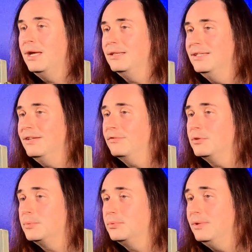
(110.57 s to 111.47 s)
The
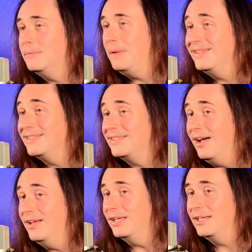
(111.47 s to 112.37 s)
difference between the
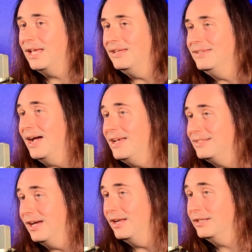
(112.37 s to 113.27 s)
pentatonic and
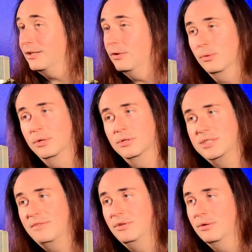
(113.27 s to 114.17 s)
diatonic, or your
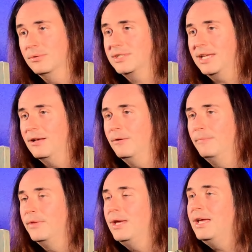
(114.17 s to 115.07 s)
7-note scale,
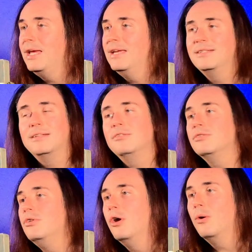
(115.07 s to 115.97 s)
is that there's
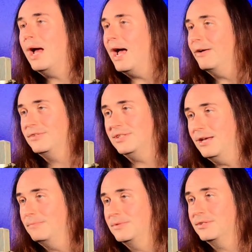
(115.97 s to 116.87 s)
no half
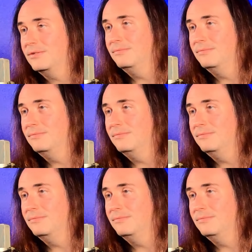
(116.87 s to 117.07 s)
steps.